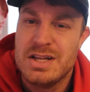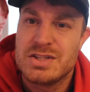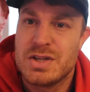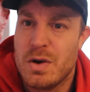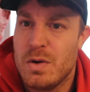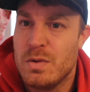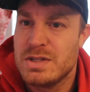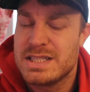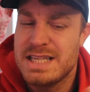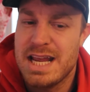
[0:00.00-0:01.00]
So
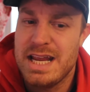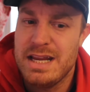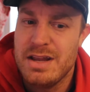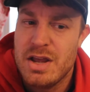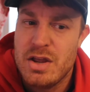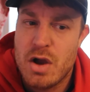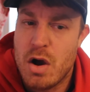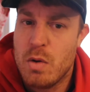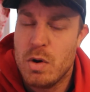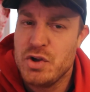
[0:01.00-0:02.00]
to say,
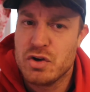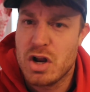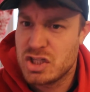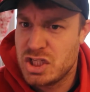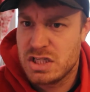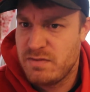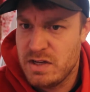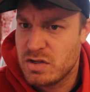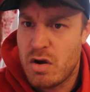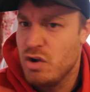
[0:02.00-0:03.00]
oh, well, you're not 6
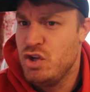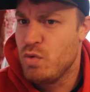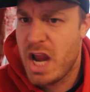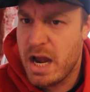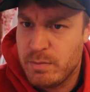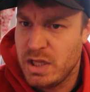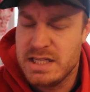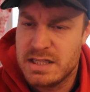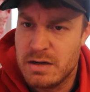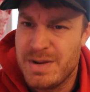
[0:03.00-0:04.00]
feet tall, you can't play
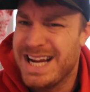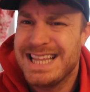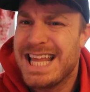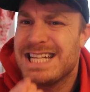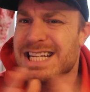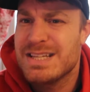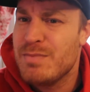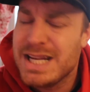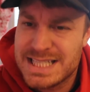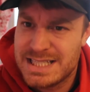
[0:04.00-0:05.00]
center back, that doesn't
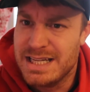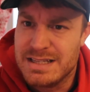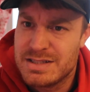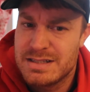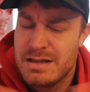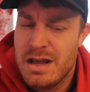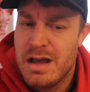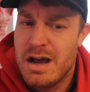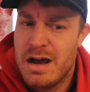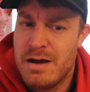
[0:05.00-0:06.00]
make sense
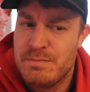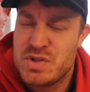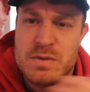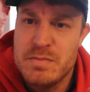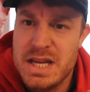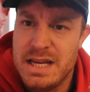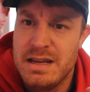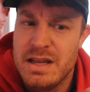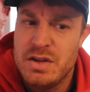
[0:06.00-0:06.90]
to me.